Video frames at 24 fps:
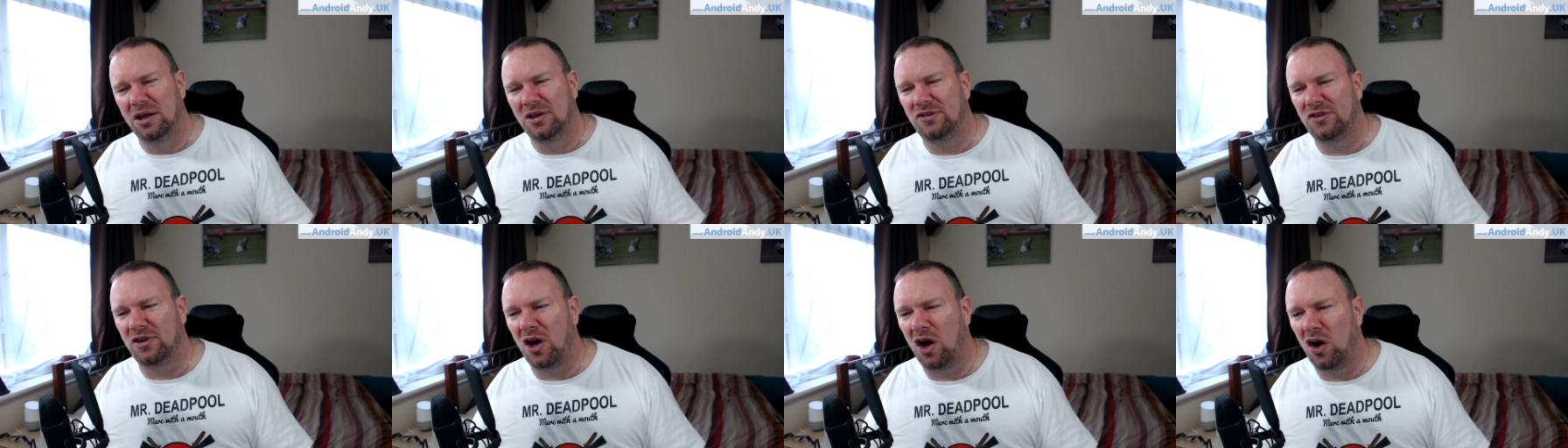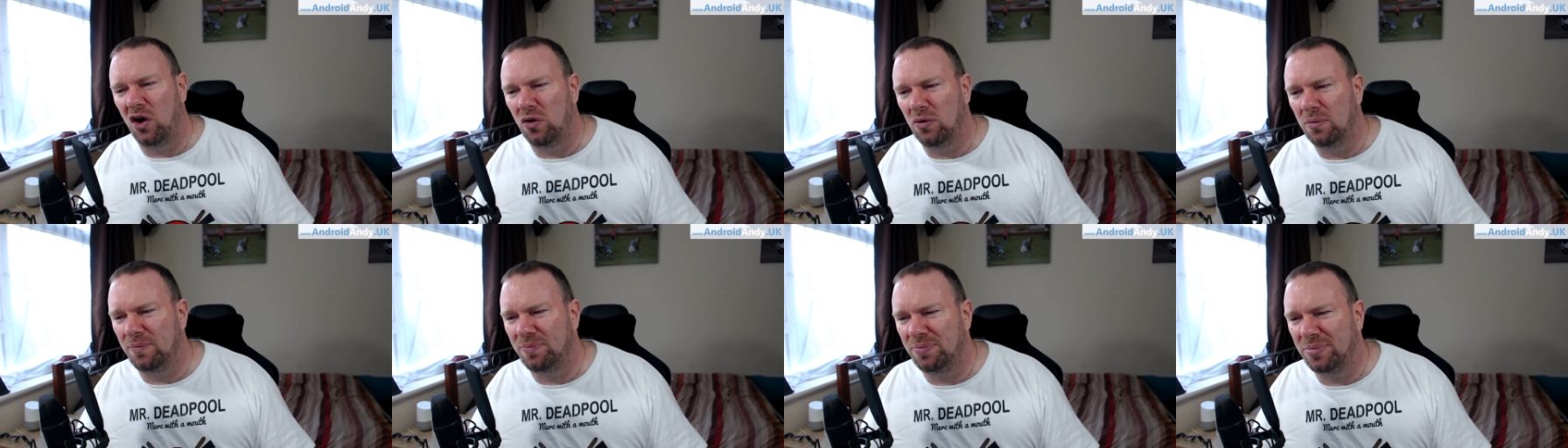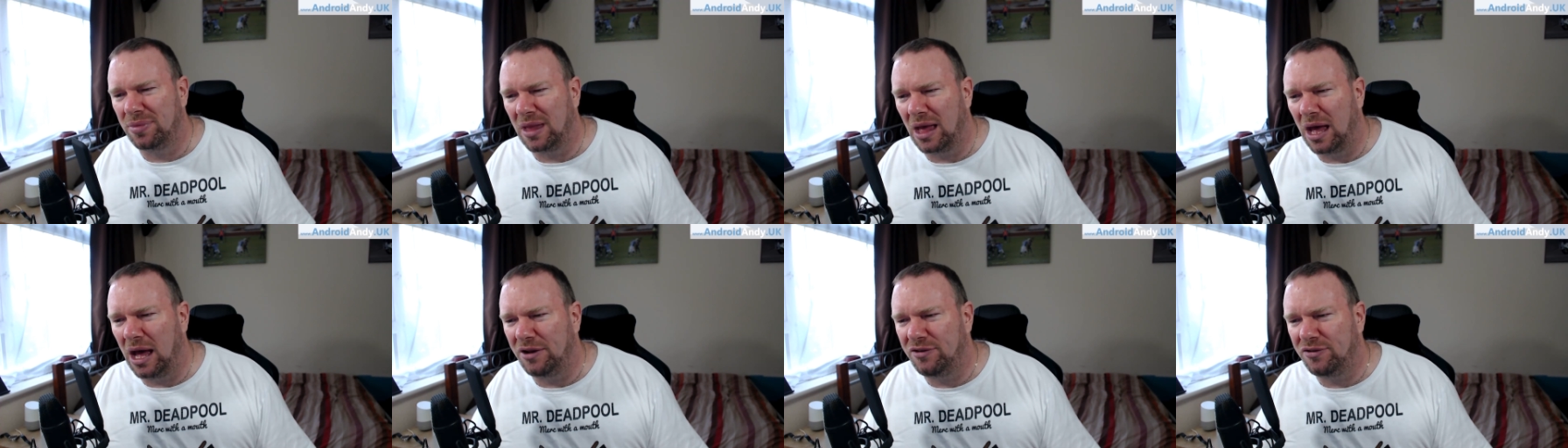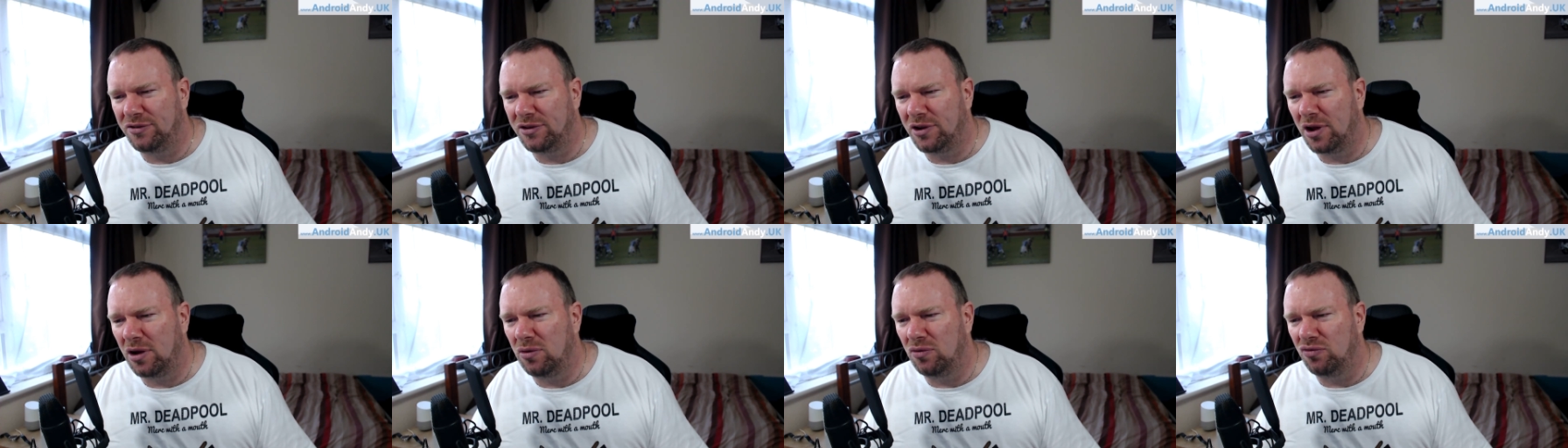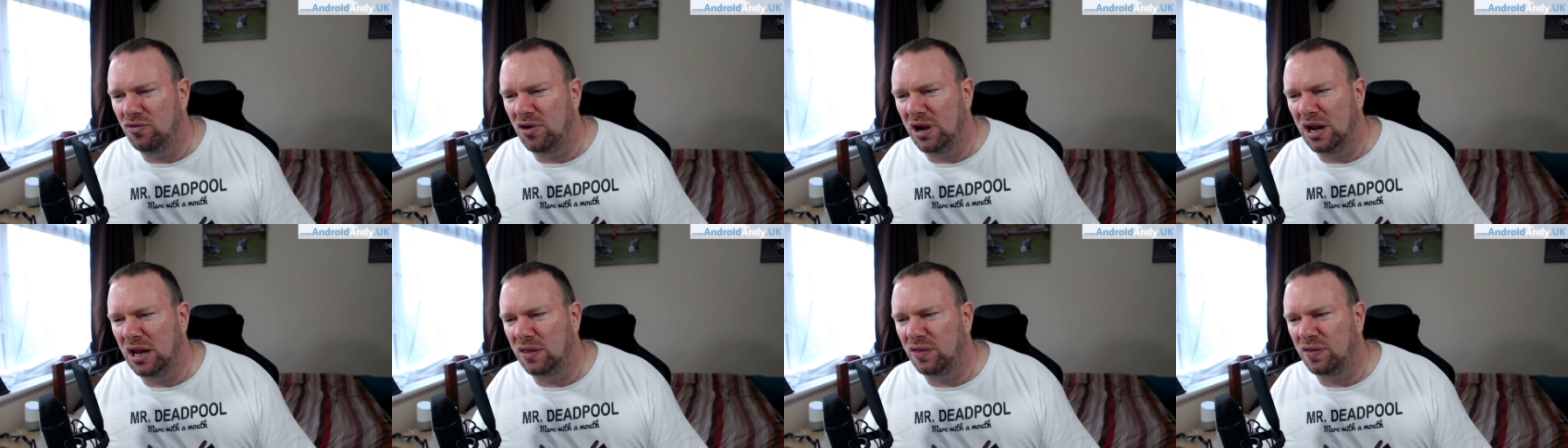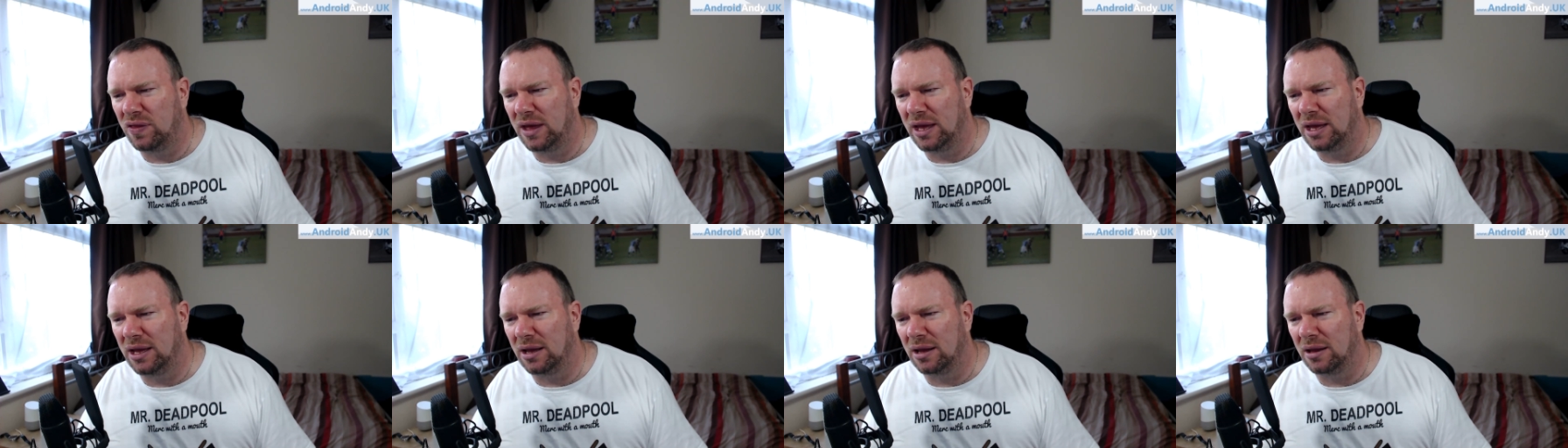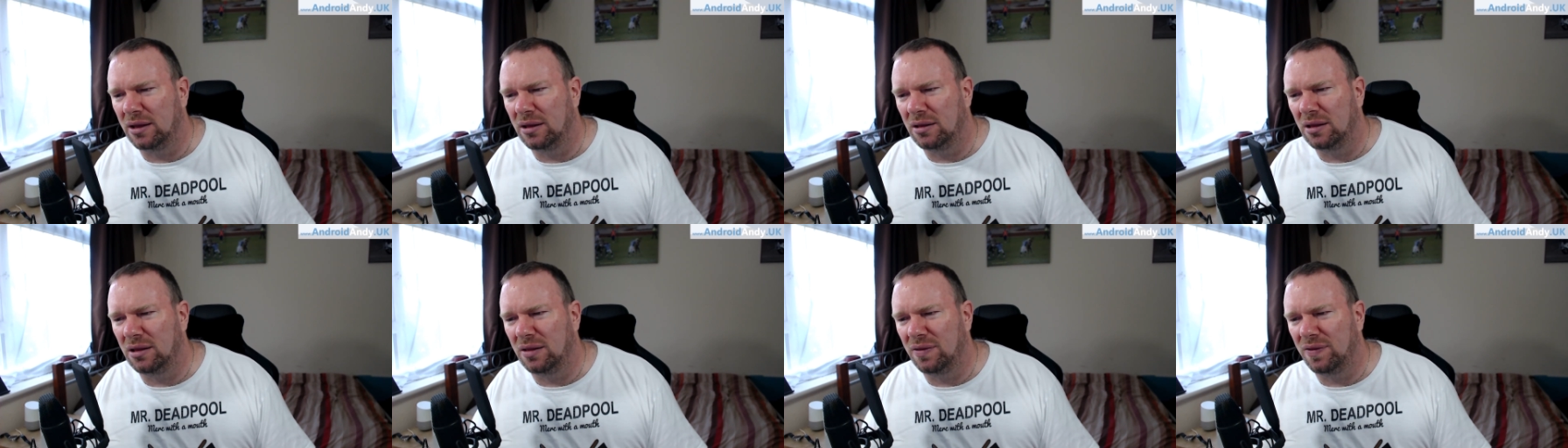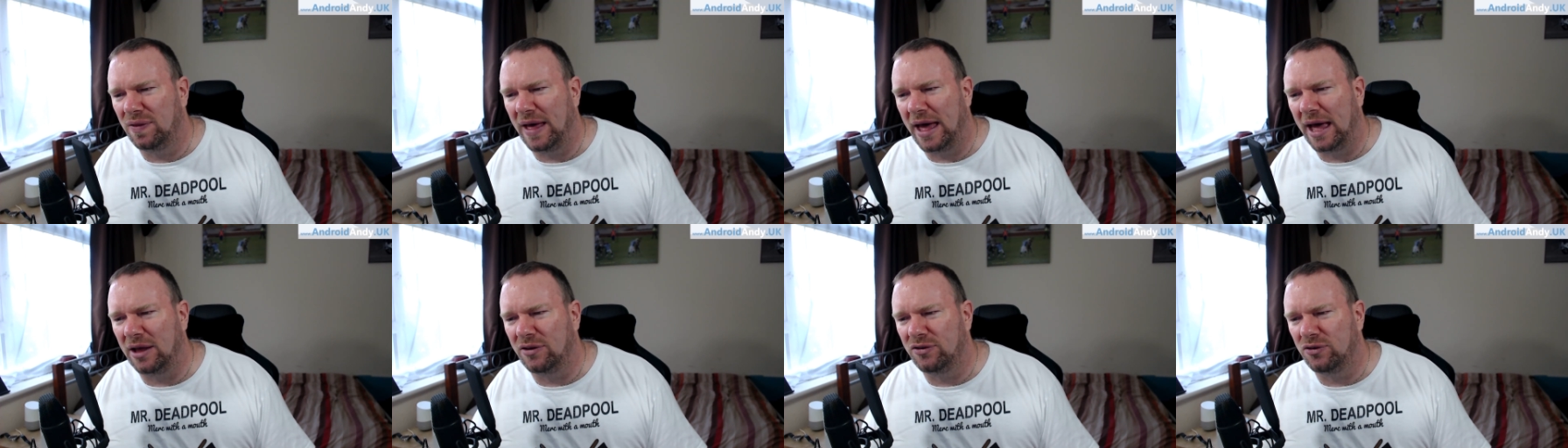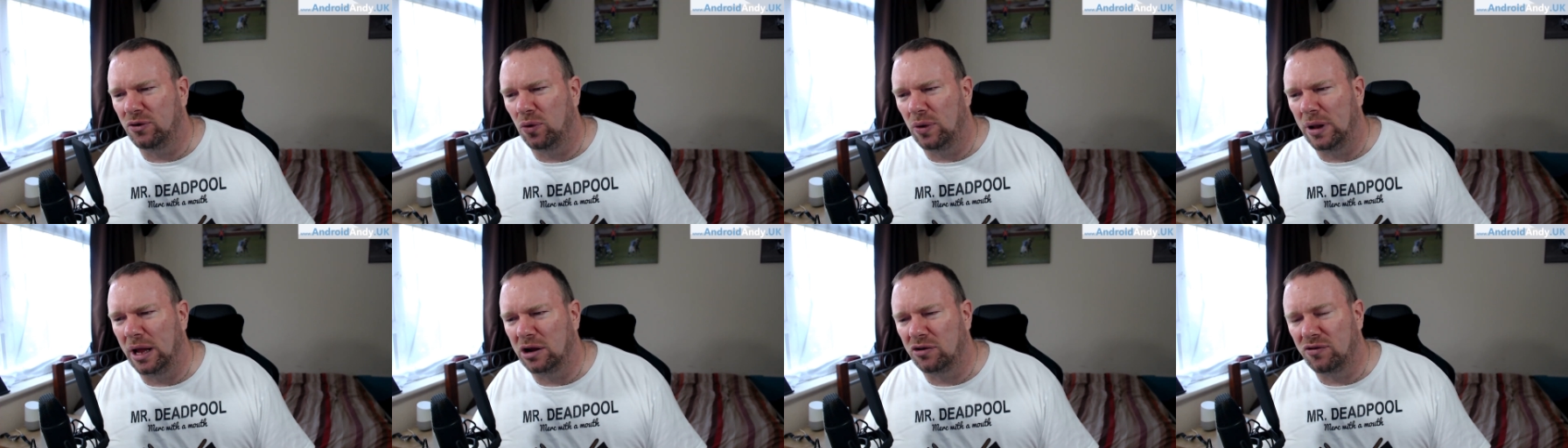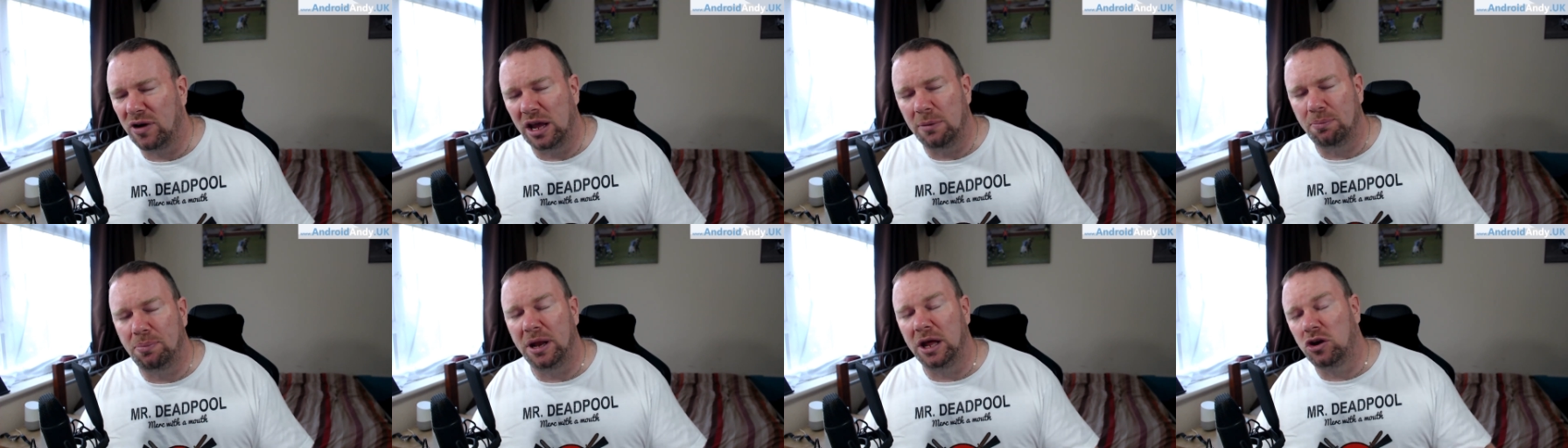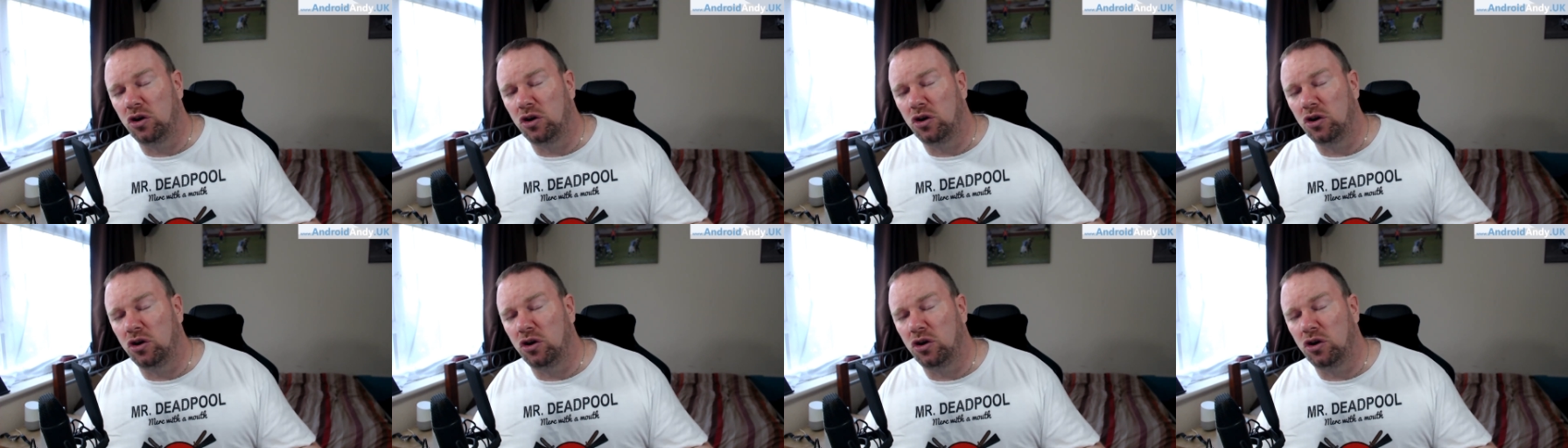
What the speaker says: So I don't really think that's all that great,